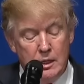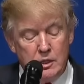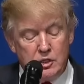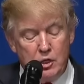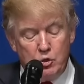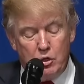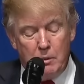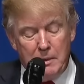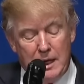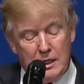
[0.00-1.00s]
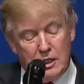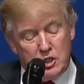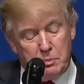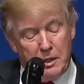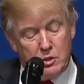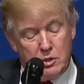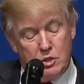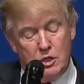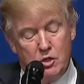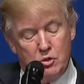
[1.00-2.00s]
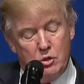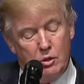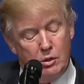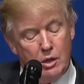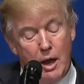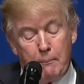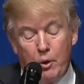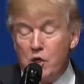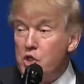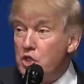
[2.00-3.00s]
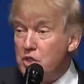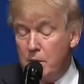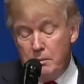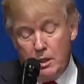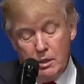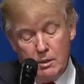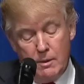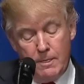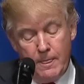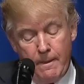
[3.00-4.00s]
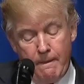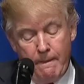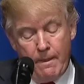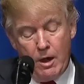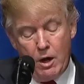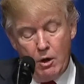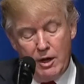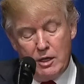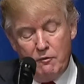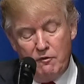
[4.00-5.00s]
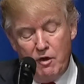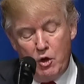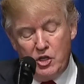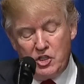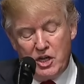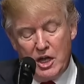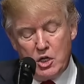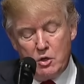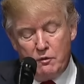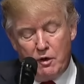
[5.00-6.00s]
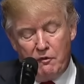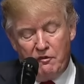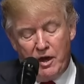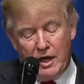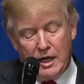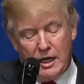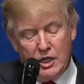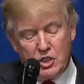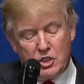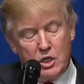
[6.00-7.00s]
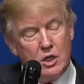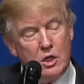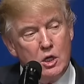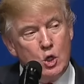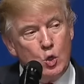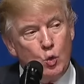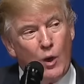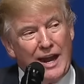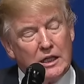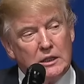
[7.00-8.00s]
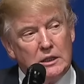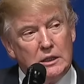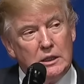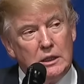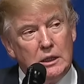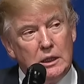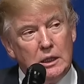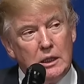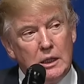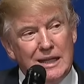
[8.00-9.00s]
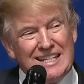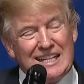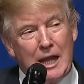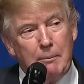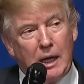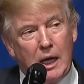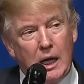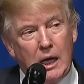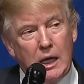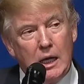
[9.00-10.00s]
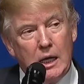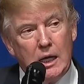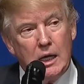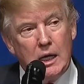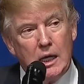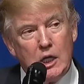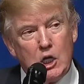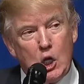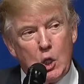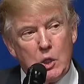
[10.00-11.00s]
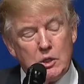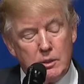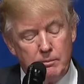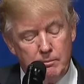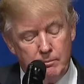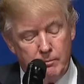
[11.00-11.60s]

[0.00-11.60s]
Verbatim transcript: Central Command and Central Operations Command are at the very center of our fight against radical Islamic terrorism.